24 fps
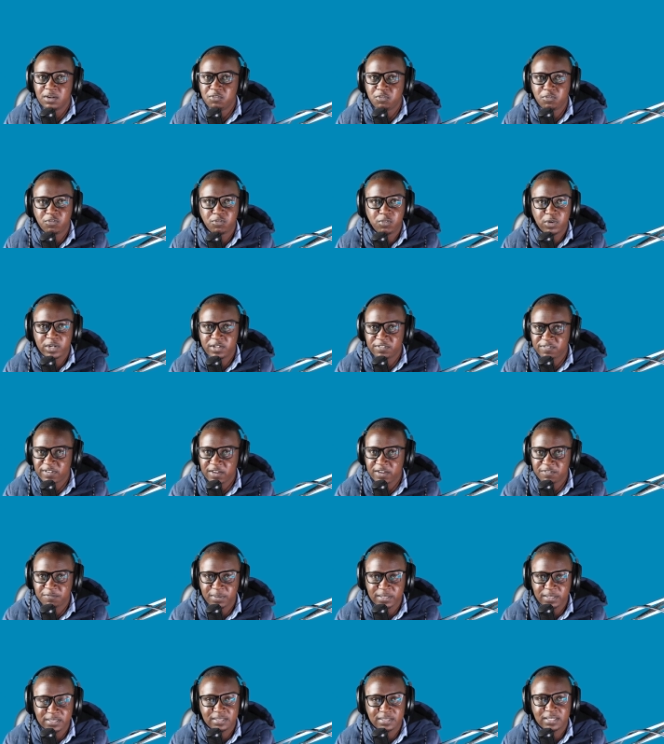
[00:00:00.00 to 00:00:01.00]

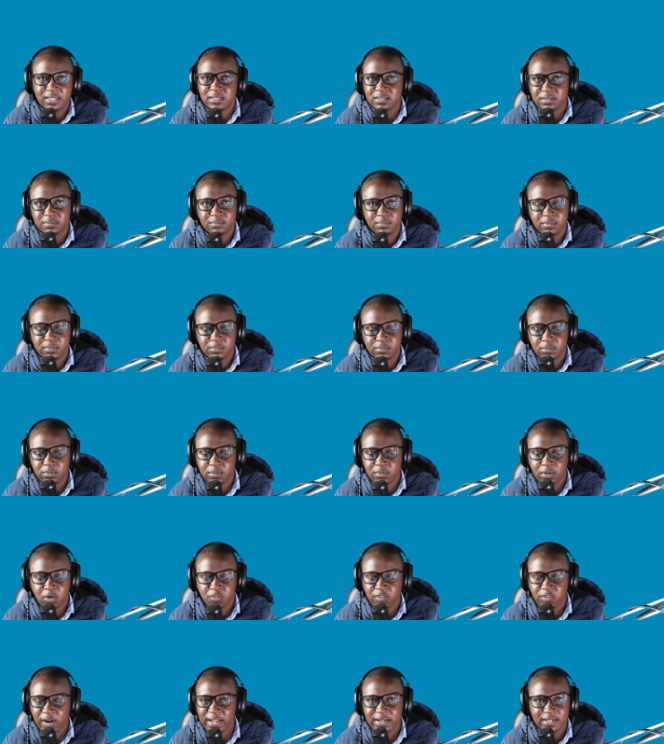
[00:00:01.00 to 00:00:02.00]
45% of
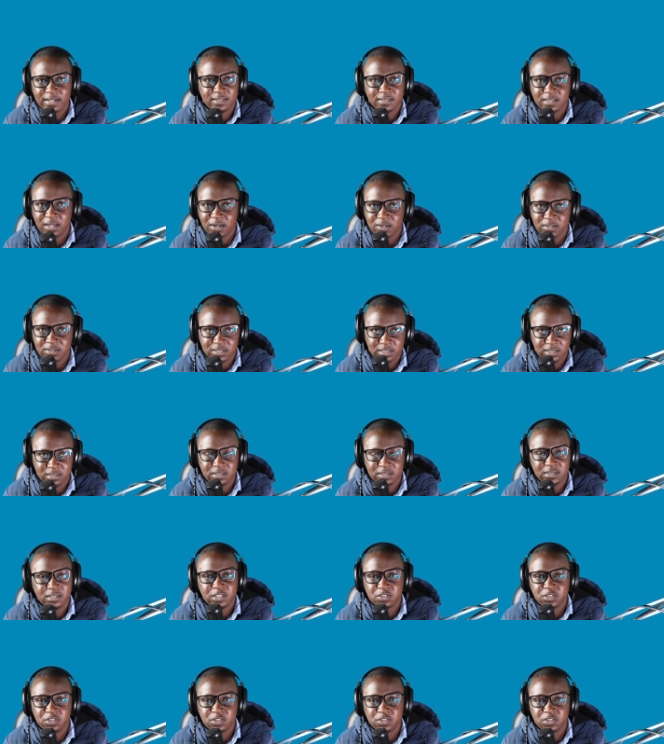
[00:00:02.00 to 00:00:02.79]
100,000, it's